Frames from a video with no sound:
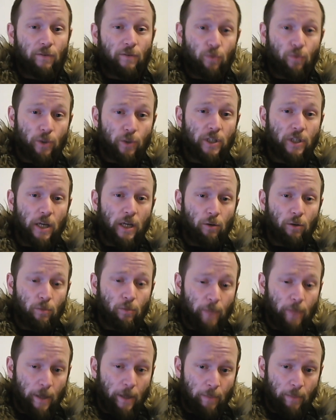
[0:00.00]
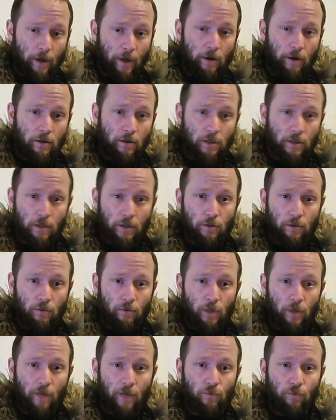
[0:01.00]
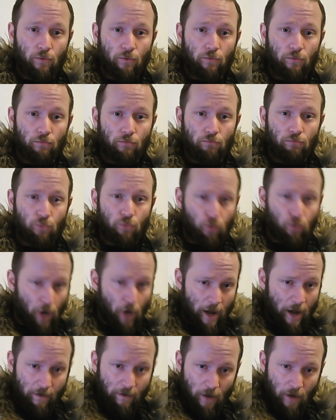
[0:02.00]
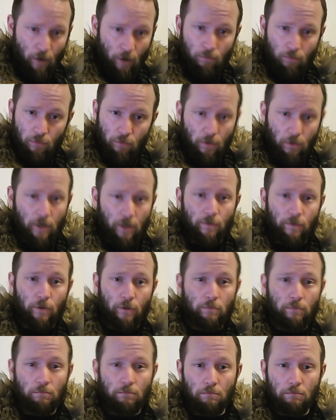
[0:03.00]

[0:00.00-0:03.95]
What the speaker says: settled by bears, and you would have to drive out whatever